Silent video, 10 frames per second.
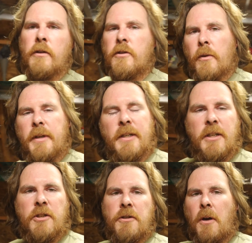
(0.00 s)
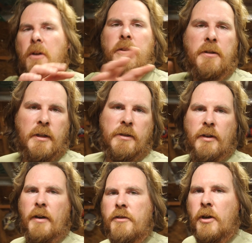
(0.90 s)
So in addition to all the things that
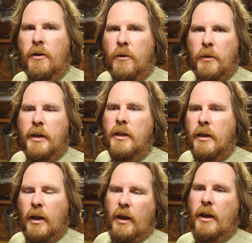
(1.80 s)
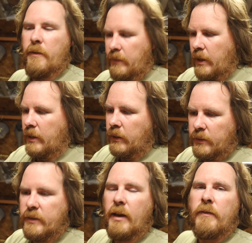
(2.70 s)
I've shared already, I have like
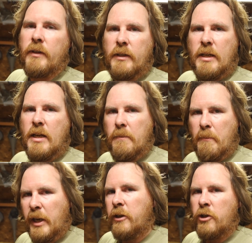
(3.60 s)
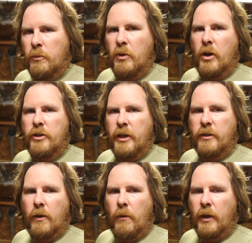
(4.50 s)
17 miniature projects
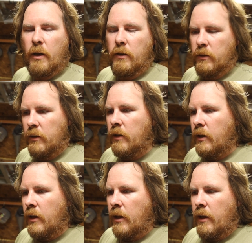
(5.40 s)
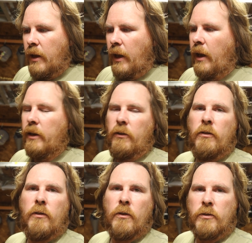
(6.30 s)
going on, and
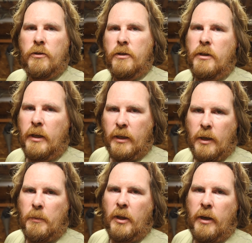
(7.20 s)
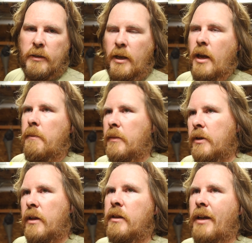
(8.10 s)
those are just taking up a lot of time.
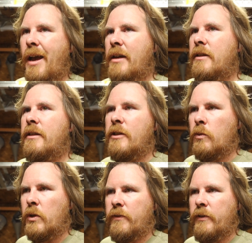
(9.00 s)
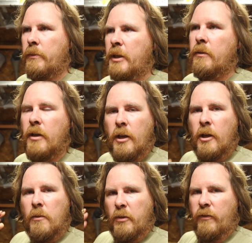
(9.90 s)
Nothing I think is worth filming,
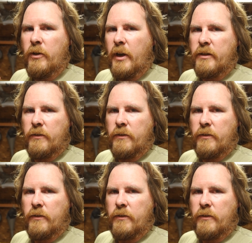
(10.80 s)
but if you guys